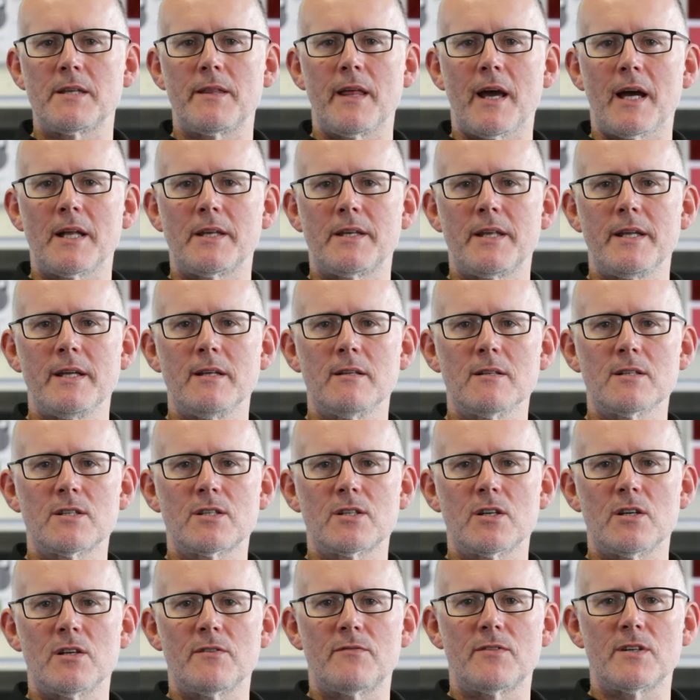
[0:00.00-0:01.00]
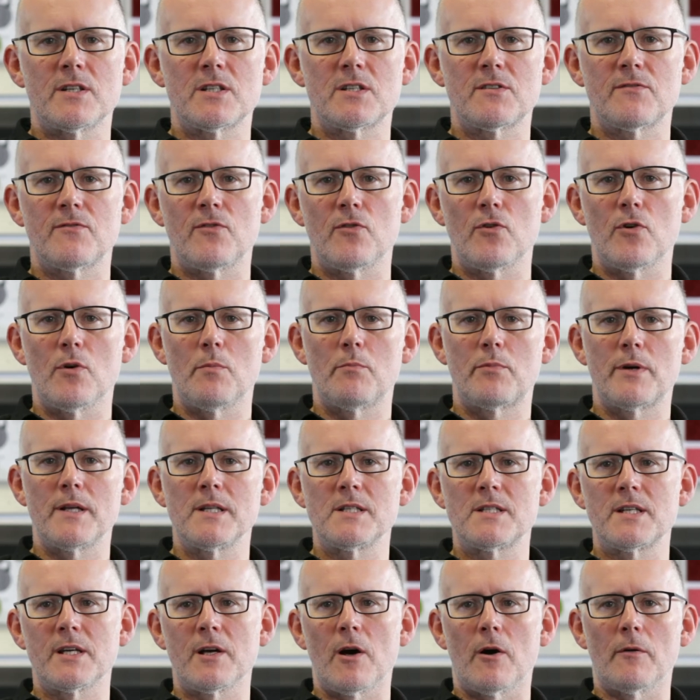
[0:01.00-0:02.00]
the ideal surface for
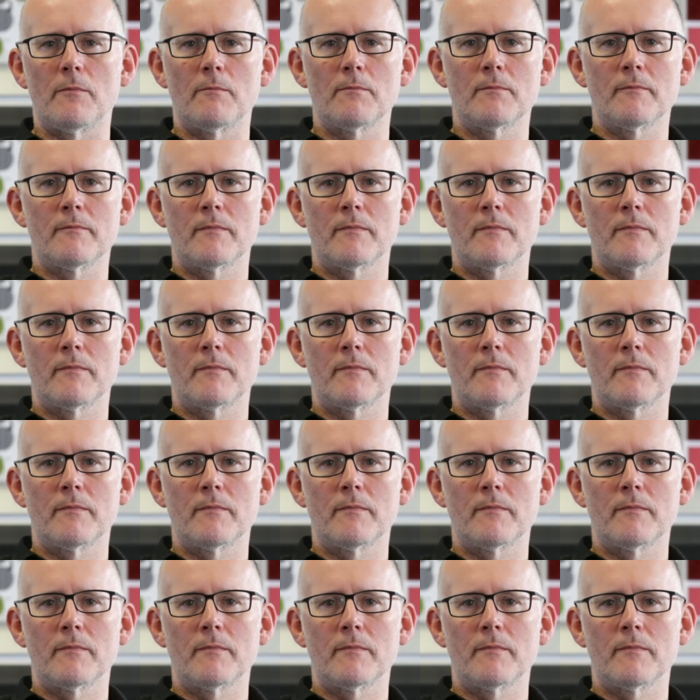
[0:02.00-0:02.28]
printing on,